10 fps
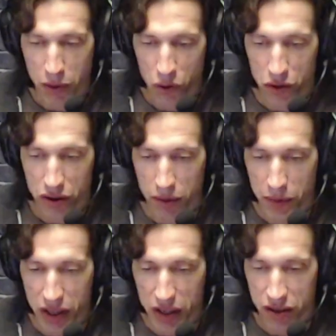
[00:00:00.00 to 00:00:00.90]
to some of
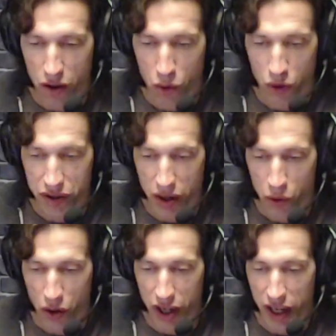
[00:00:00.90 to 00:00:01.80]
these other ones that we're
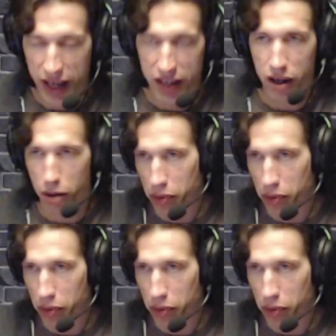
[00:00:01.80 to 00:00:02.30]
going to end up